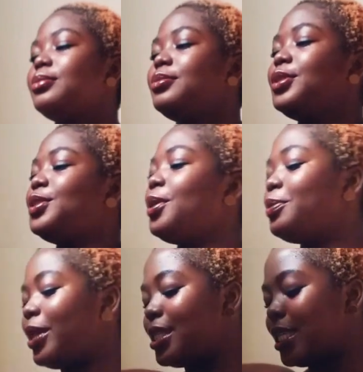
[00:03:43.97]
So
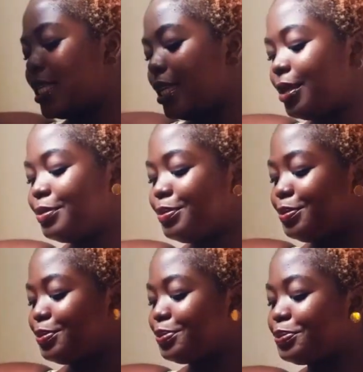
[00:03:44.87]
basically
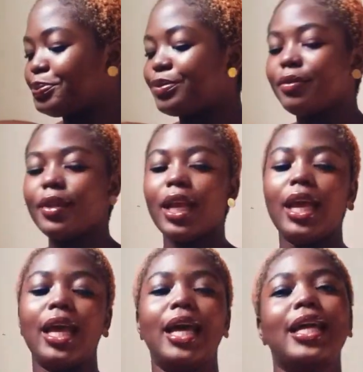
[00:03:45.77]

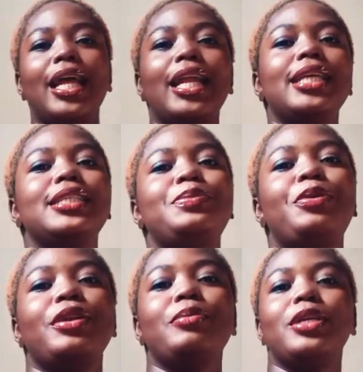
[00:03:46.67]
that is
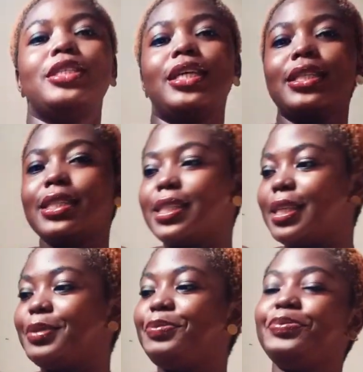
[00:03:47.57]
pretty much
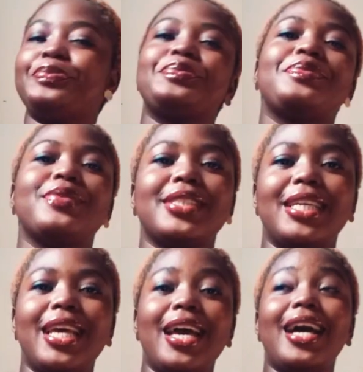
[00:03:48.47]
it.
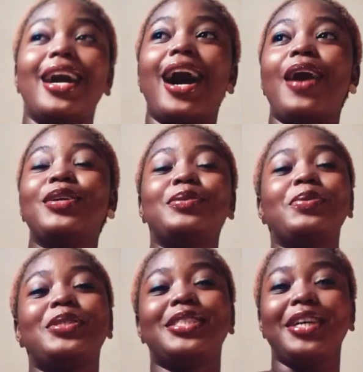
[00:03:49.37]
I was
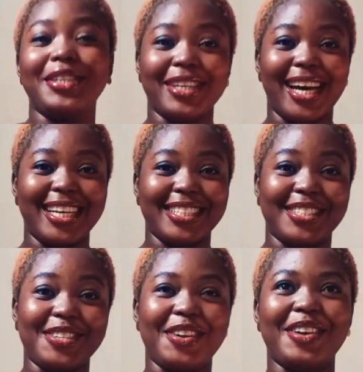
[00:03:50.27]
supposed to tell you guys the
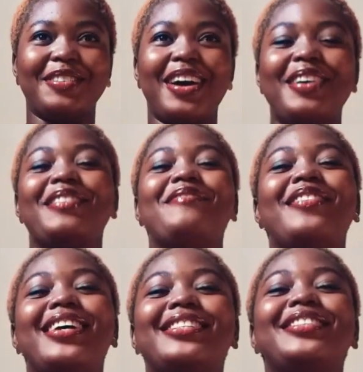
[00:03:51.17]
story of how we
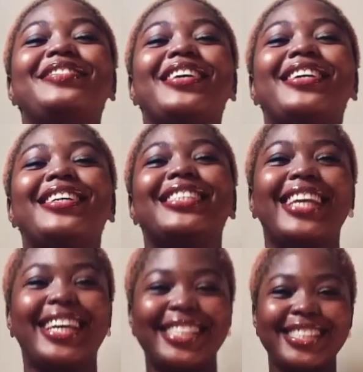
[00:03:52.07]
met. Oh my god,
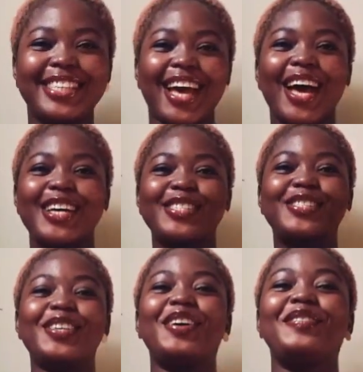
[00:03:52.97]
yes.
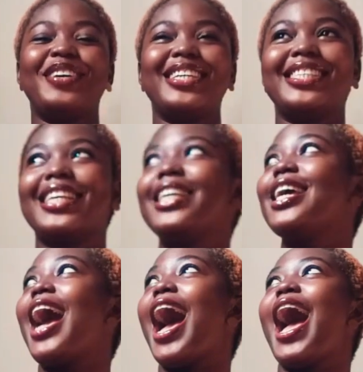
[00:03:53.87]
So basically
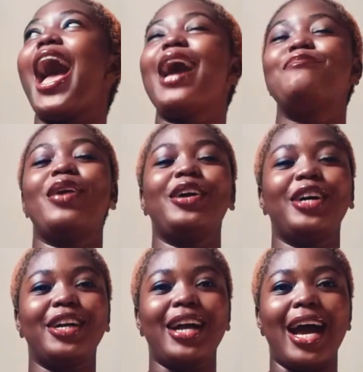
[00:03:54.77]
I met
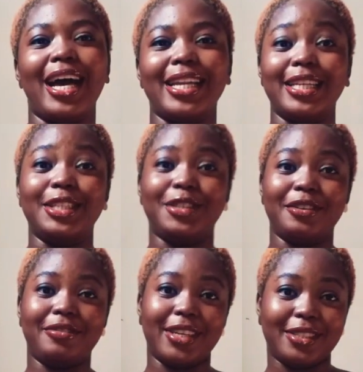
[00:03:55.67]
her at a
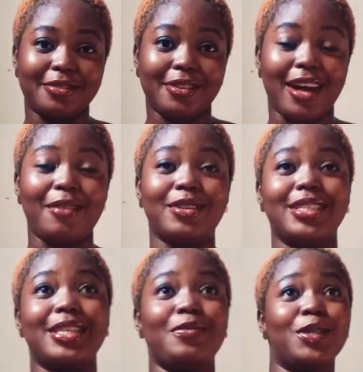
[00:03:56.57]
literary festival. I will
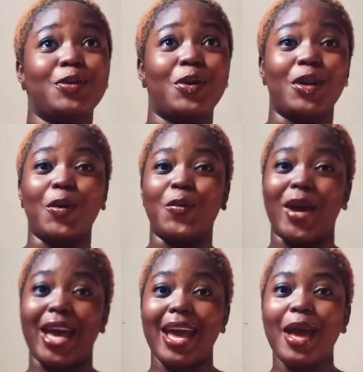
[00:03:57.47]
not say which one or
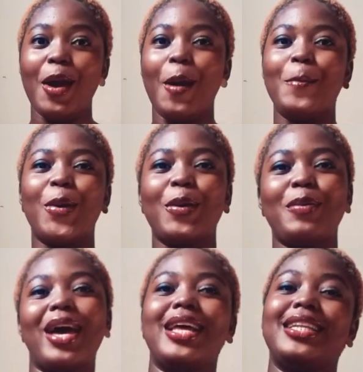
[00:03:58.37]
where, but we
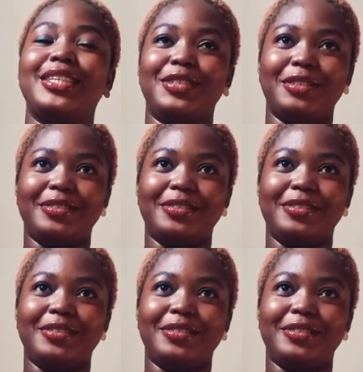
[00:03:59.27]
met at a literary